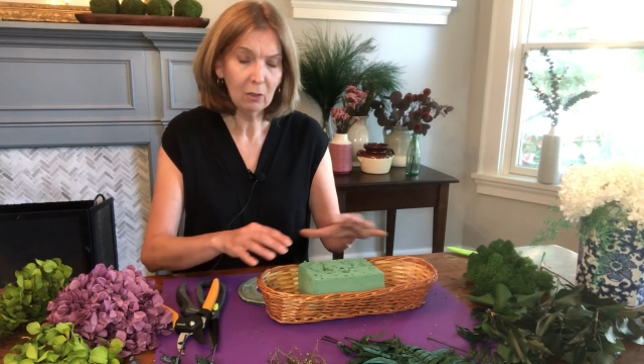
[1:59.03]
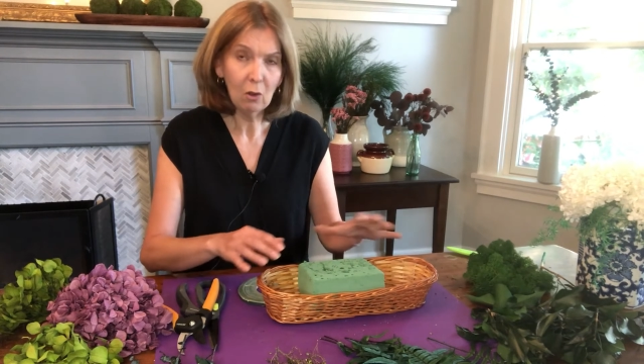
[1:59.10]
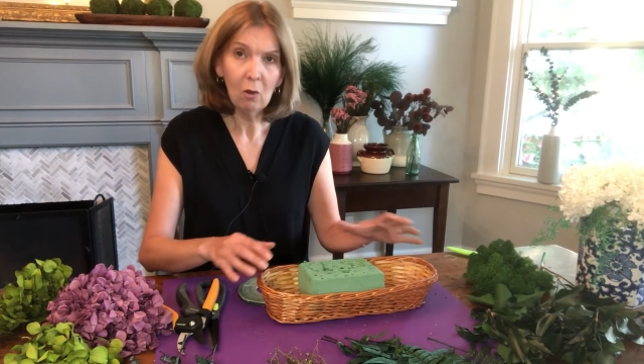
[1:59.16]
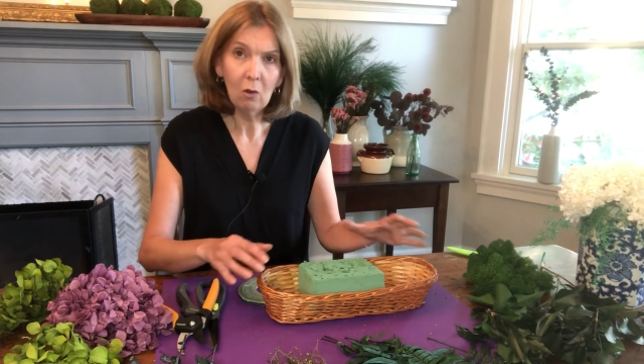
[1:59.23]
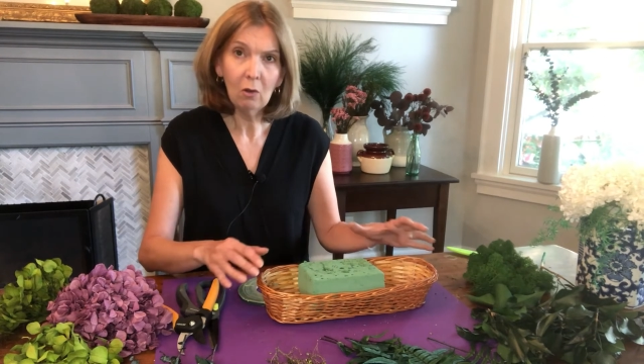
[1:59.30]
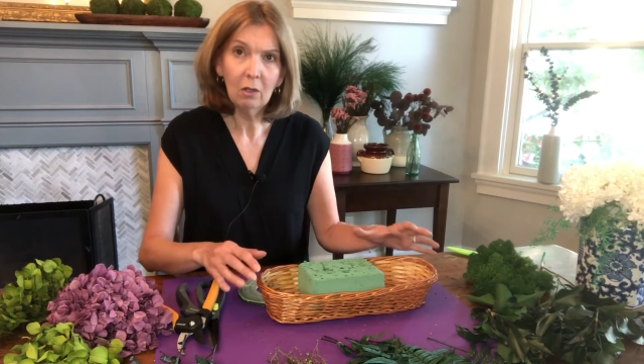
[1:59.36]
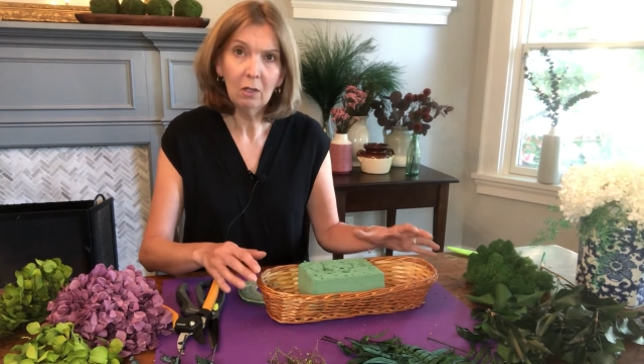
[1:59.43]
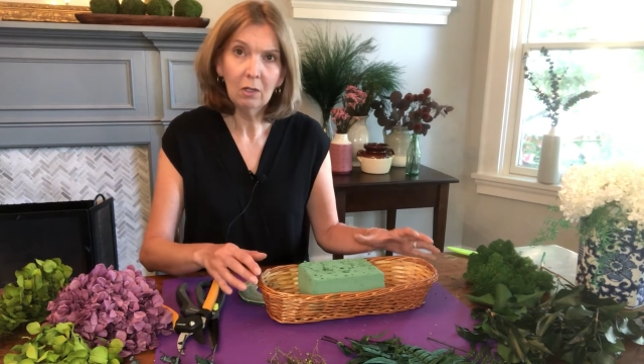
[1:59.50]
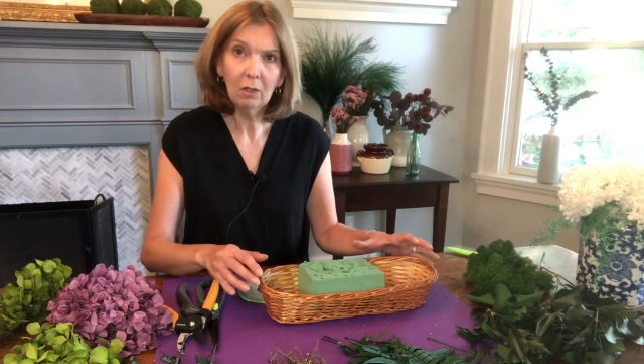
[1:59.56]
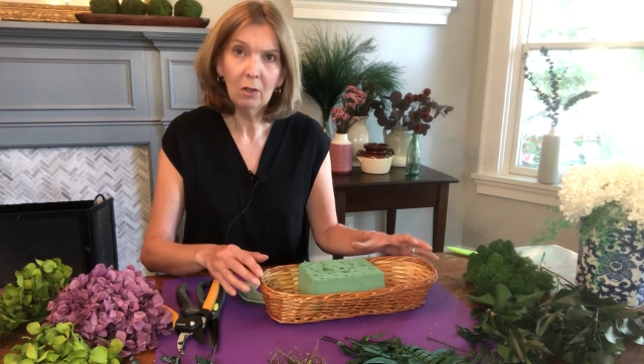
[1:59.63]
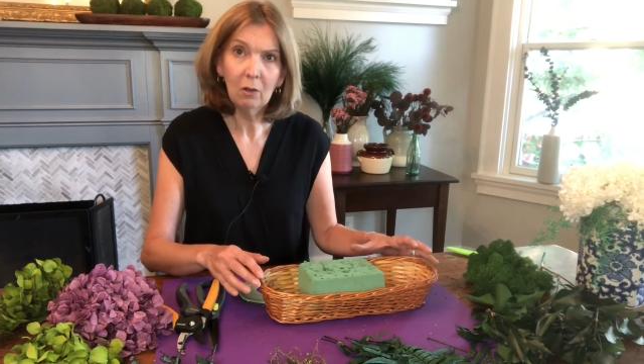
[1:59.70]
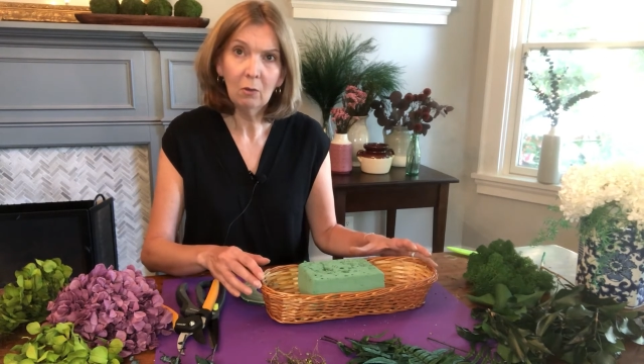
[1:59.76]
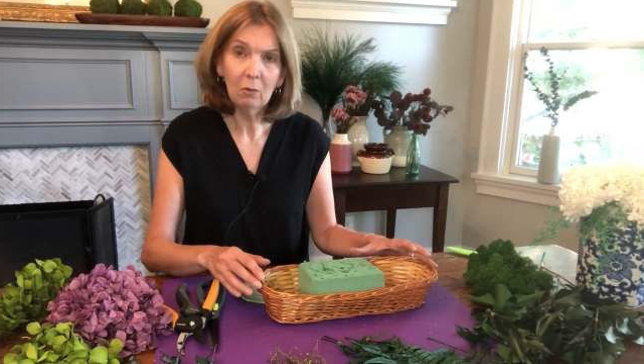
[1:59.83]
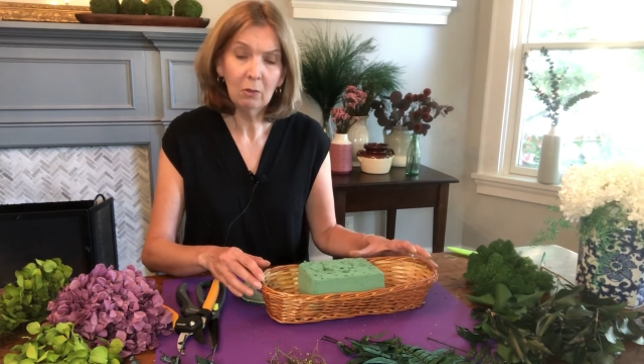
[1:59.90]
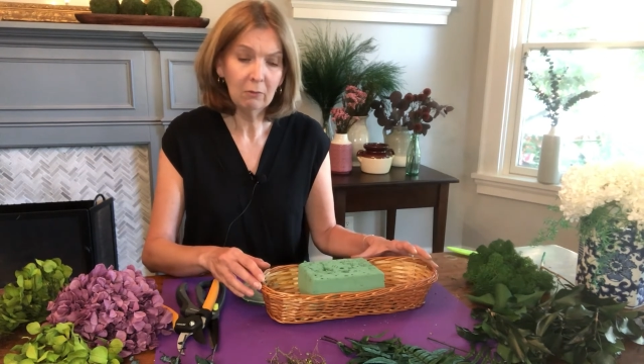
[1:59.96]
long,
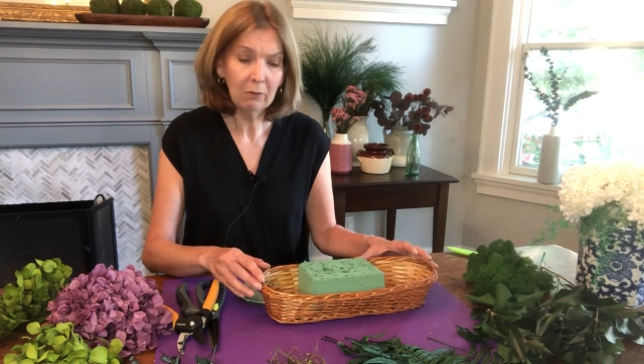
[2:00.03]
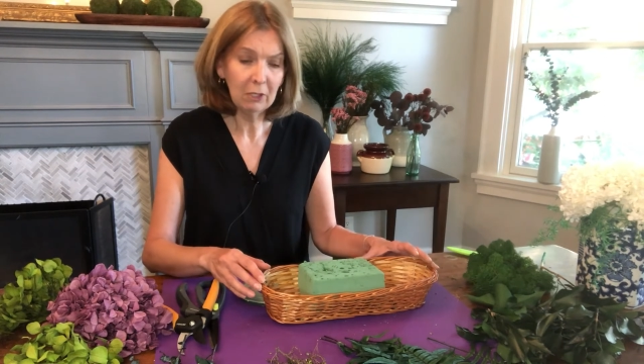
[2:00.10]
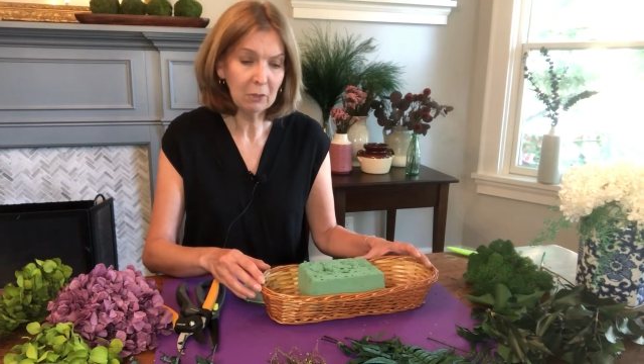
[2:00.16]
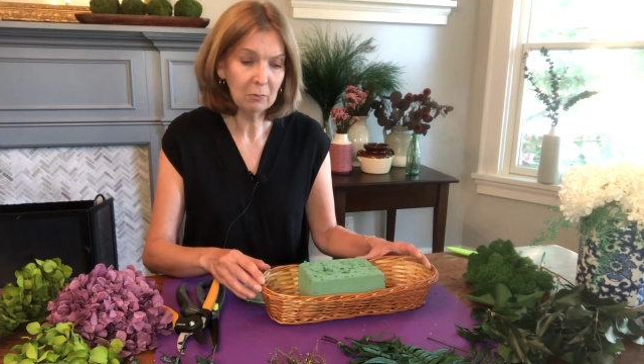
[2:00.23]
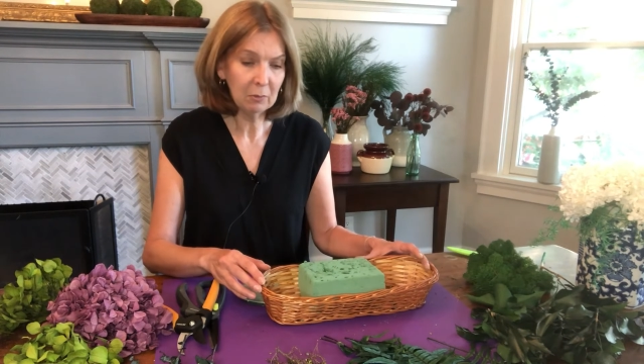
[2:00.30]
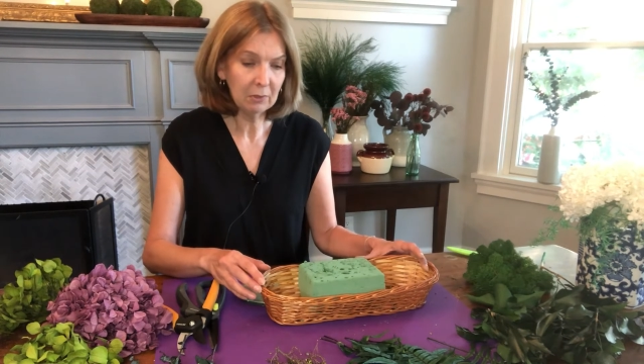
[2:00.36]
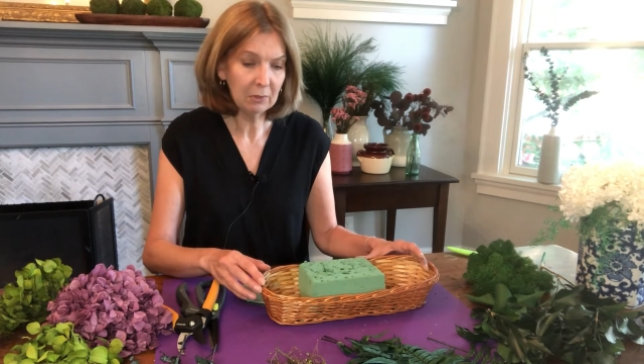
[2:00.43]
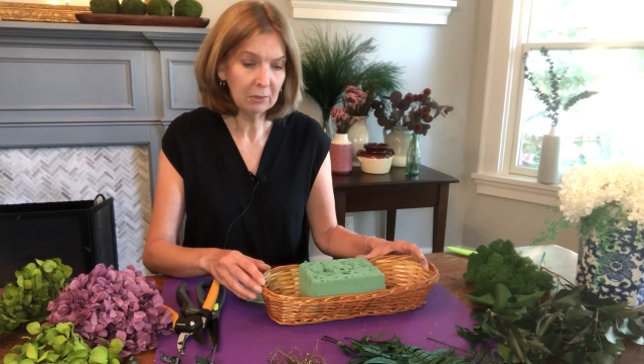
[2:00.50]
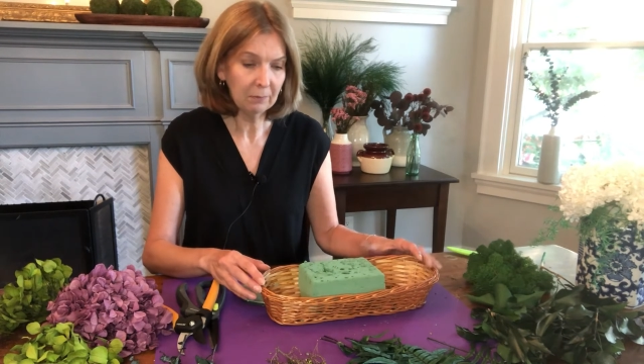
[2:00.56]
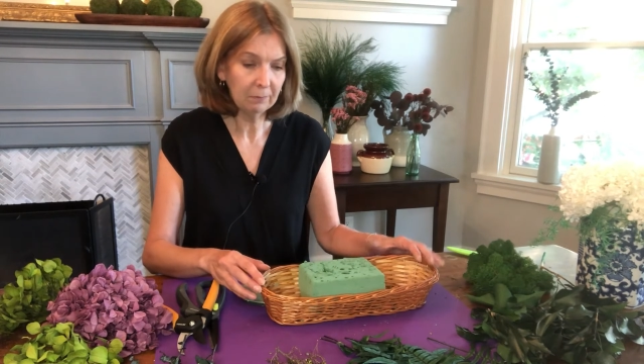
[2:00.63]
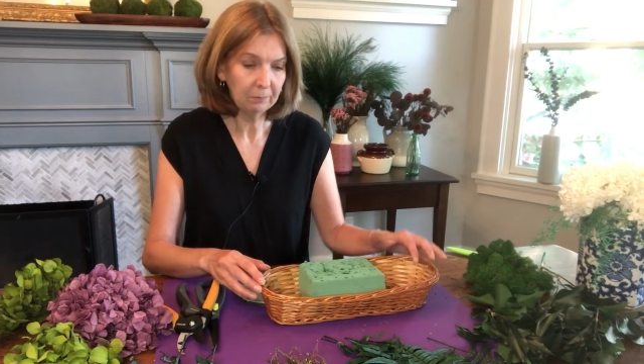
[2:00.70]
low arrangement.